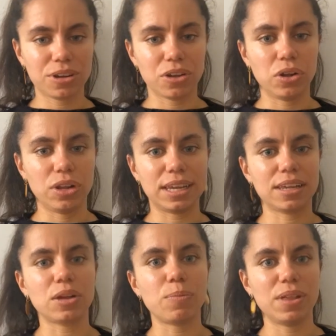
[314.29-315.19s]
So this
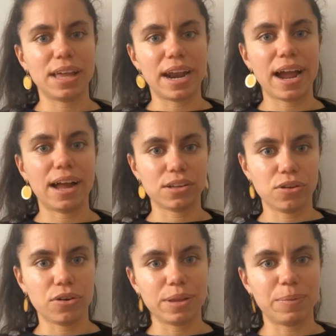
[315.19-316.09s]
is something that I had
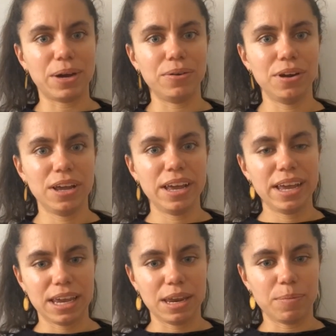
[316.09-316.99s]
talked about
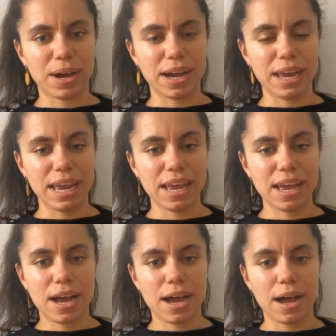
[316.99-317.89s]
in my
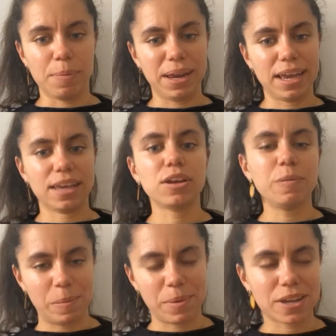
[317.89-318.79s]
application, in
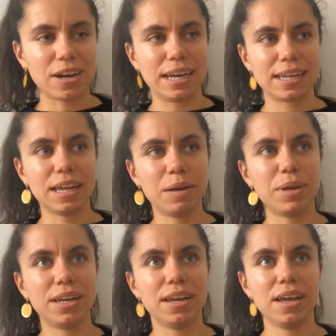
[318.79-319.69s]
my personal
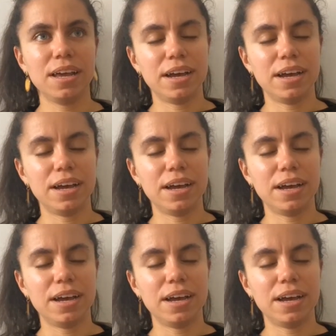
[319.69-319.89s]
statement.